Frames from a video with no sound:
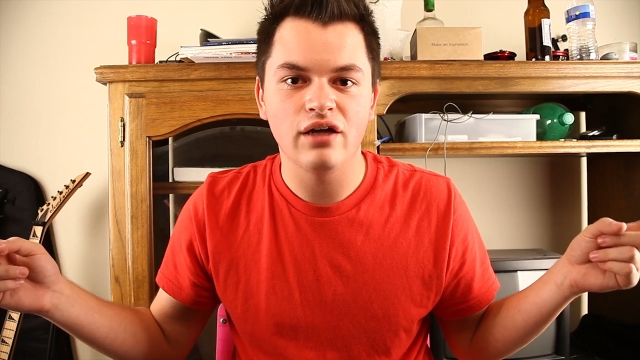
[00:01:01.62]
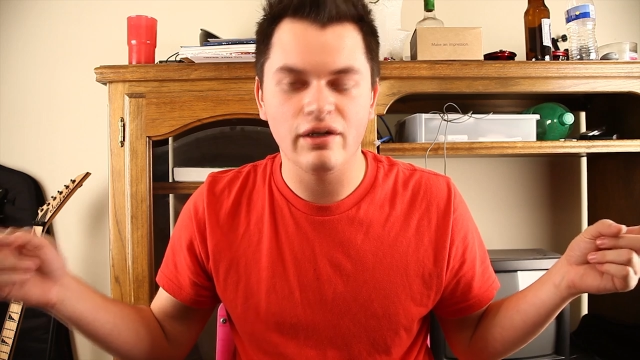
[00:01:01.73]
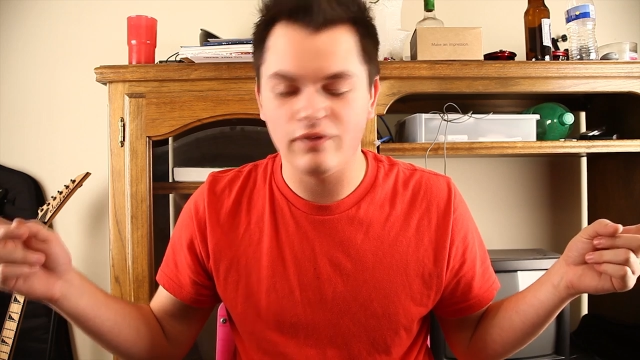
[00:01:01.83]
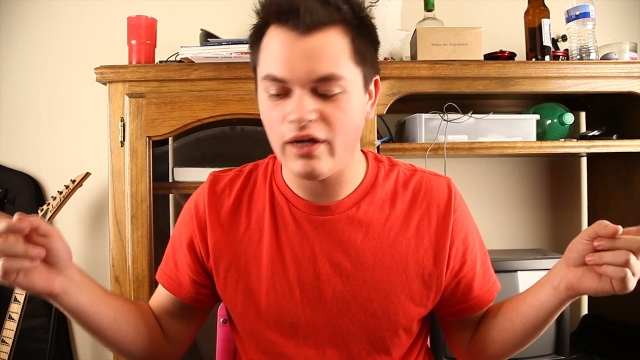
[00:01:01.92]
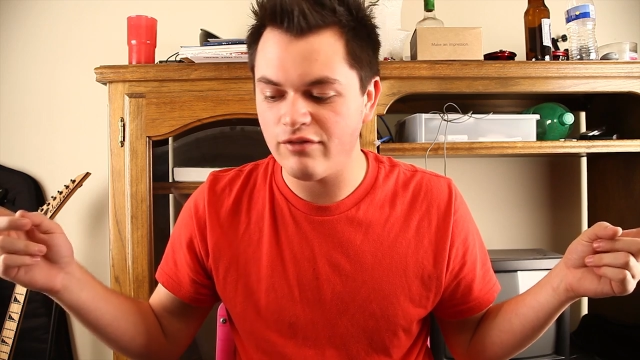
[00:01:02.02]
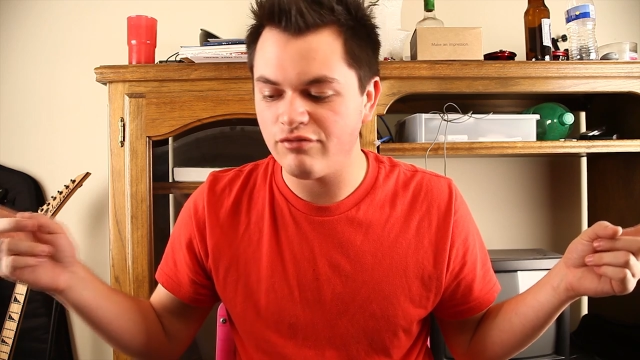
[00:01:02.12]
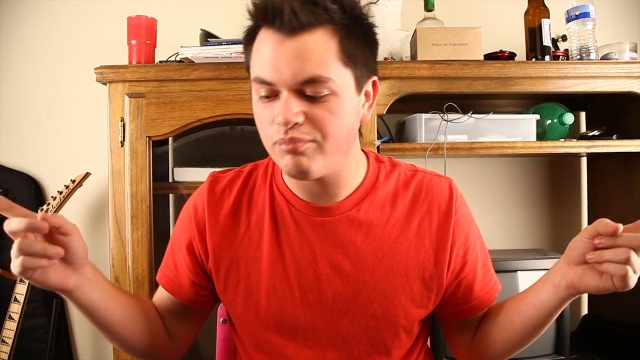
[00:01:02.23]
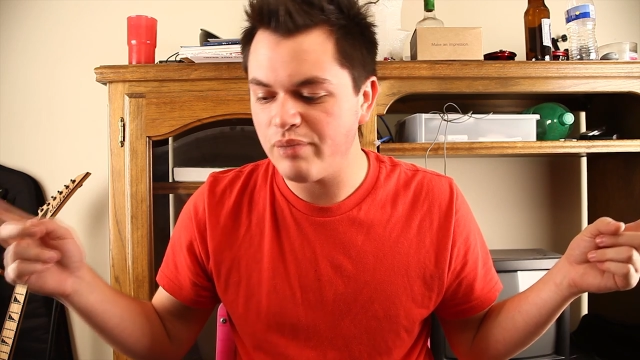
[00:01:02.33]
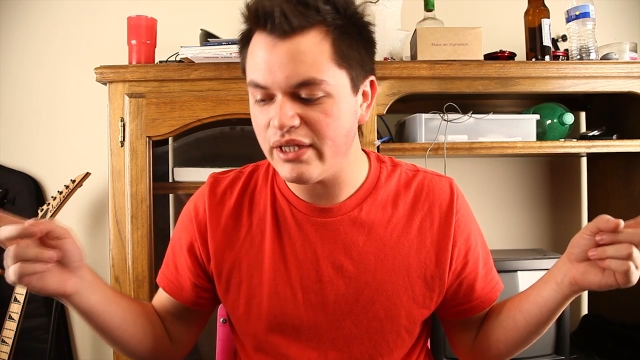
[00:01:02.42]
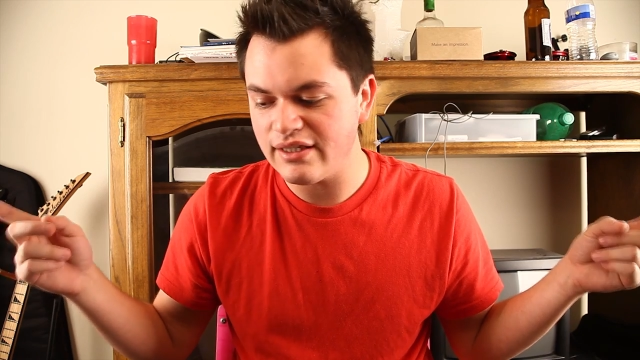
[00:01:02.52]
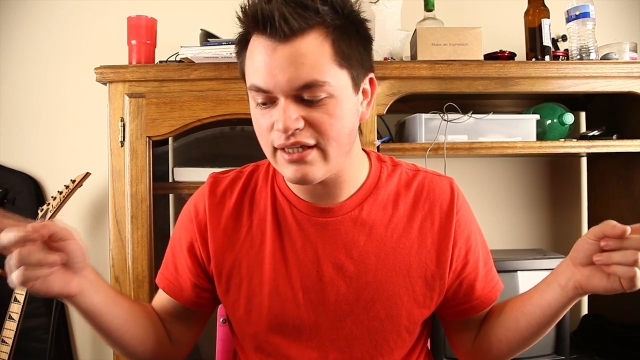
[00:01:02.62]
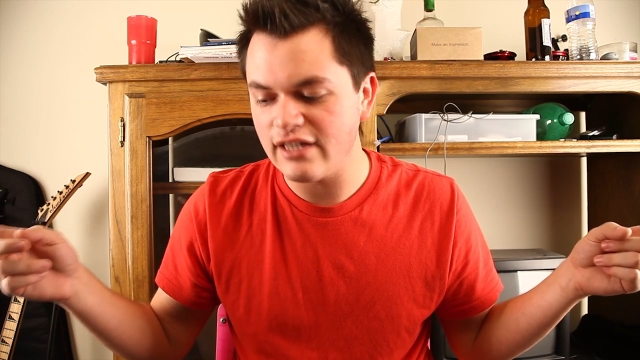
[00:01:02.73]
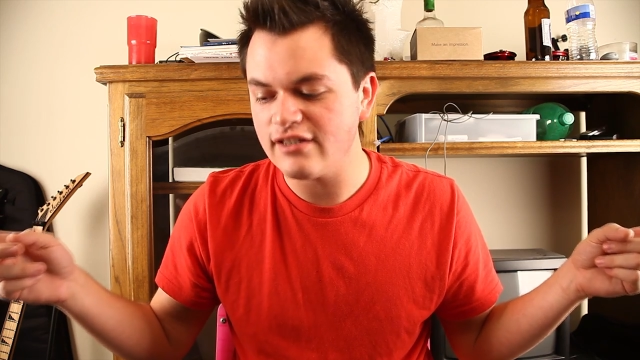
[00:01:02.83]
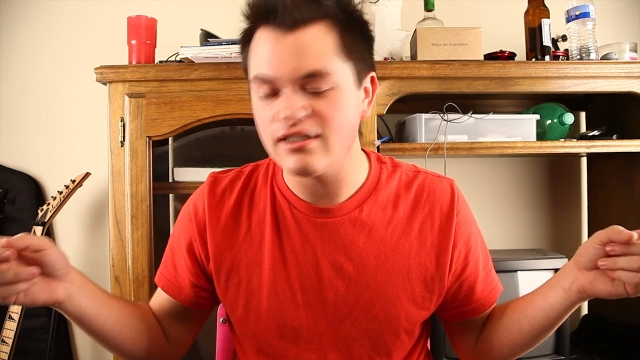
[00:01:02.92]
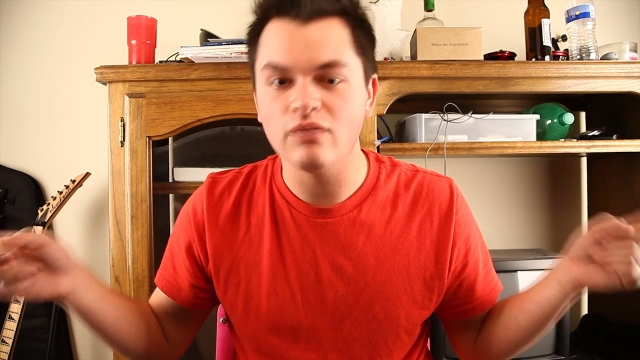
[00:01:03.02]
I have pit
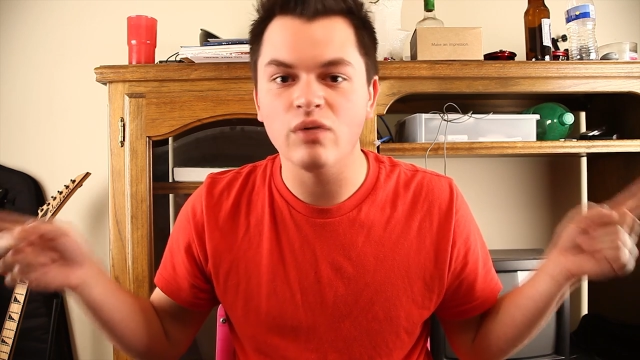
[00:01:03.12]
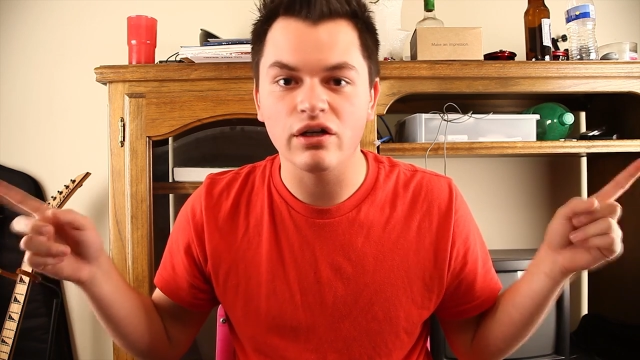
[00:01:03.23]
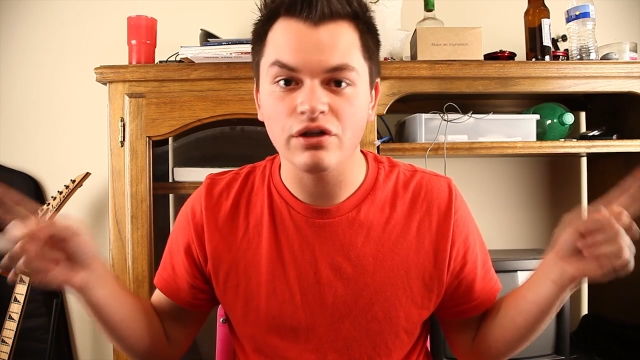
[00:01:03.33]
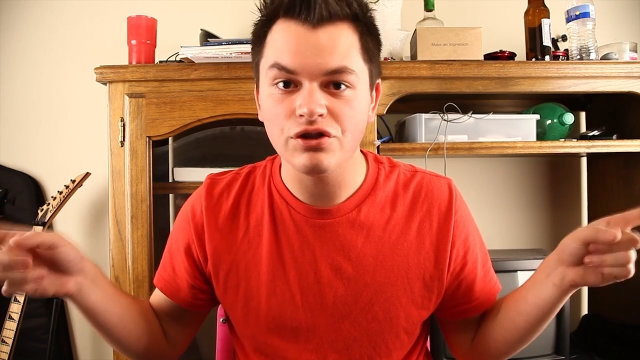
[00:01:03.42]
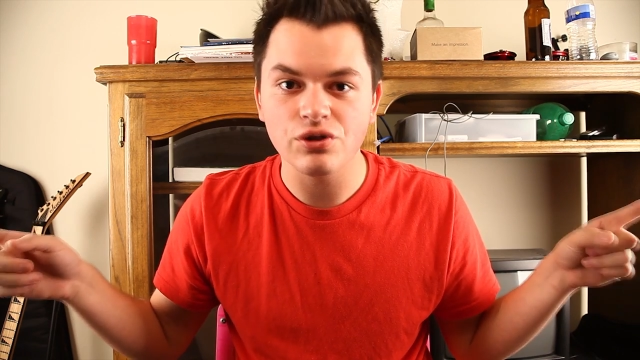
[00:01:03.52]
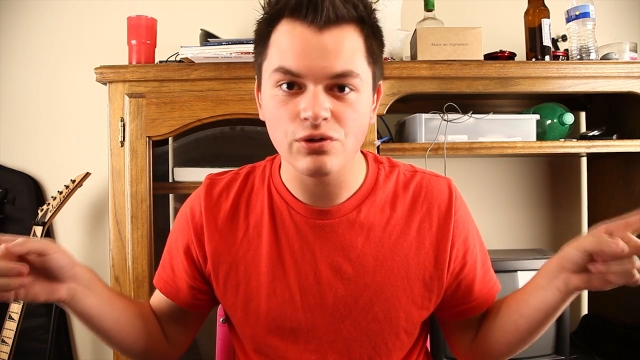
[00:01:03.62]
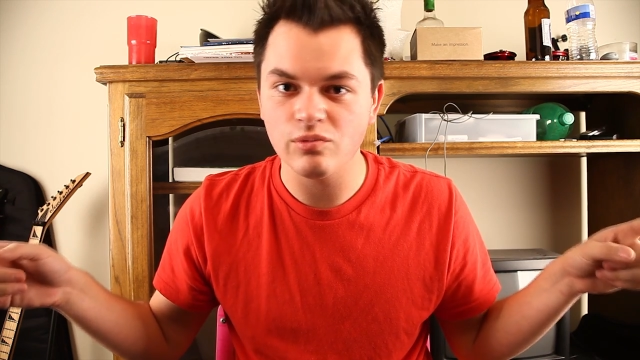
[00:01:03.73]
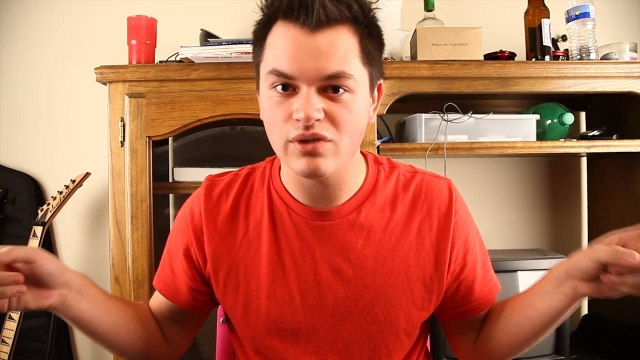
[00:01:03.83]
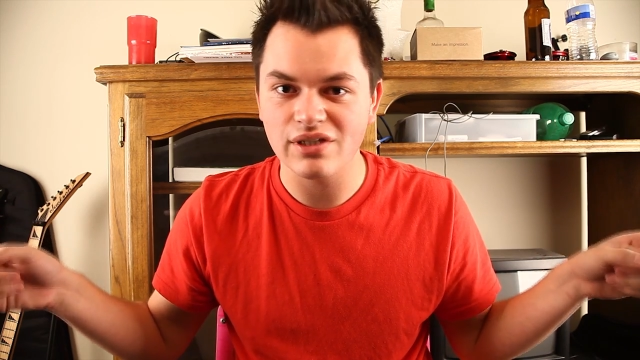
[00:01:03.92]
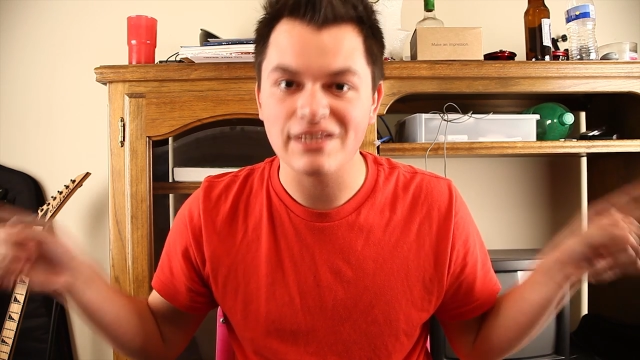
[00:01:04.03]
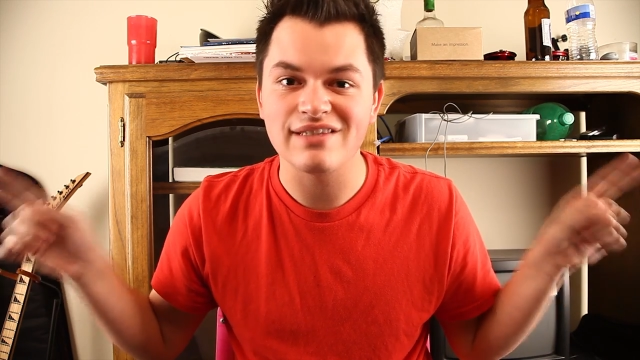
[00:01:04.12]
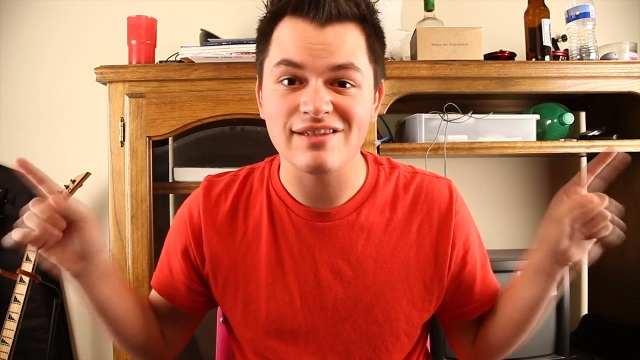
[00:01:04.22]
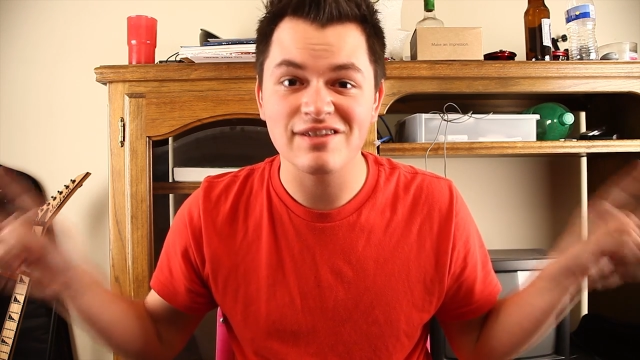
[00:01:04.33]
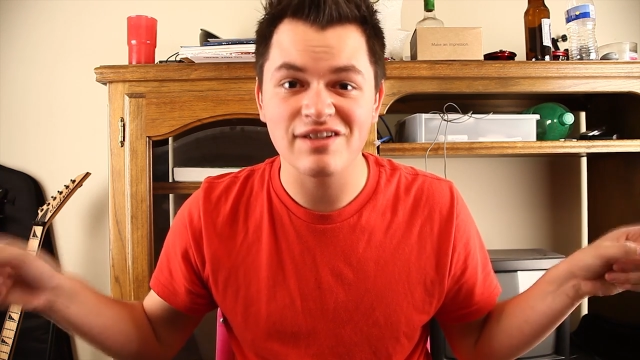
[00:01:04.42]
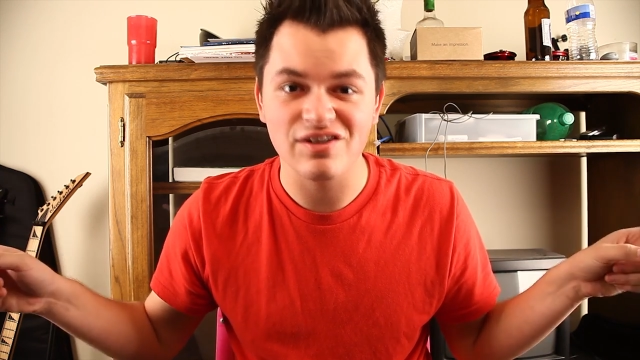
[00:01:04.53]
stains, and I'm not going to show you because that's
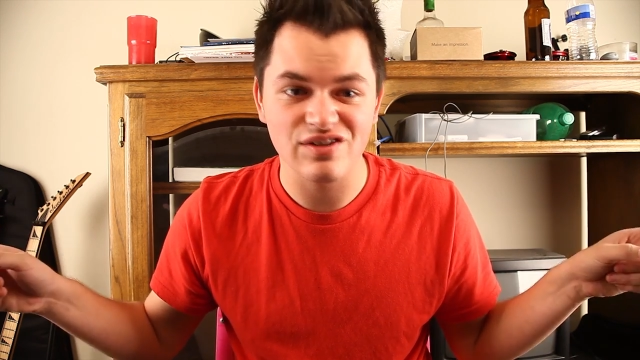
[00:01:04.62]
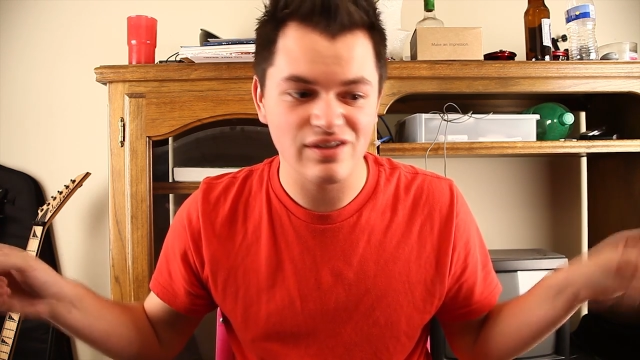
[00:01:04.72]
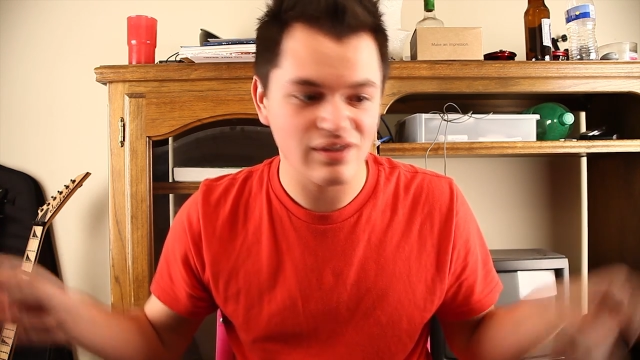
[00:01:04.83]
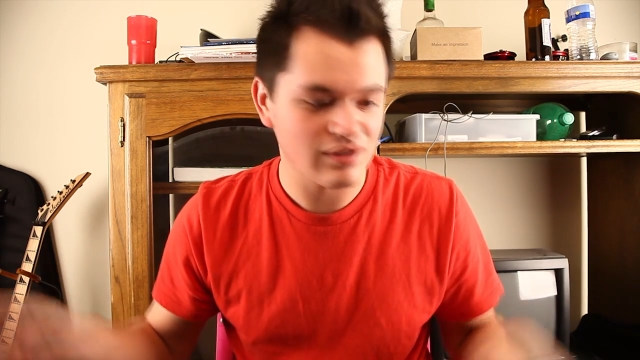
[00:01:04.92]
disgusting.